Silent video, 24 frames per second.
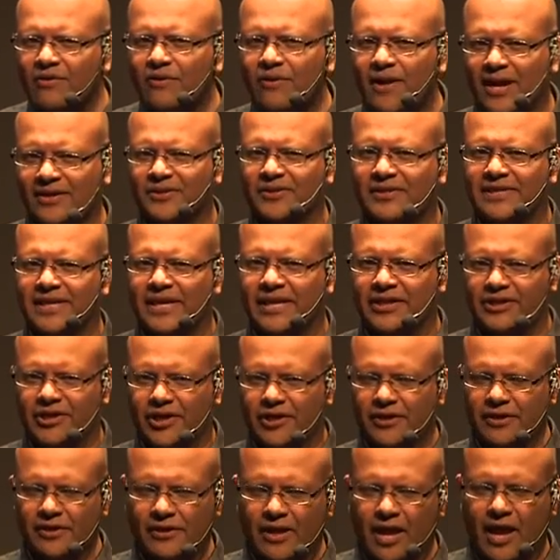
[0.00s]
Go
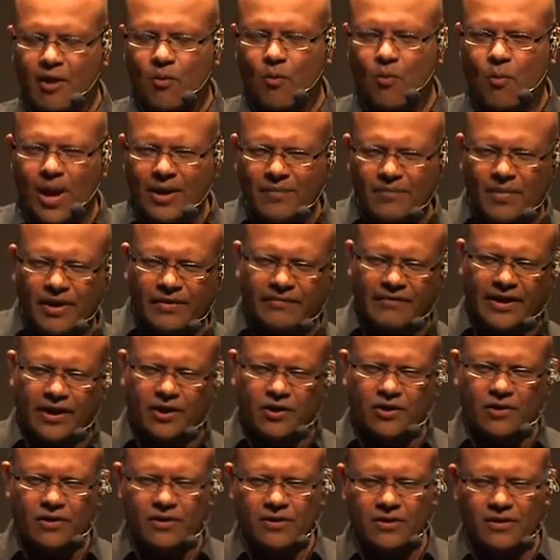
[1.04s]
Association, 1 month
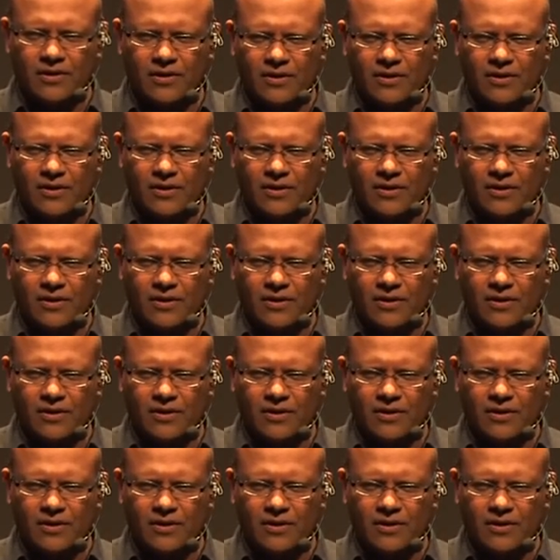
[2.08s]
ago,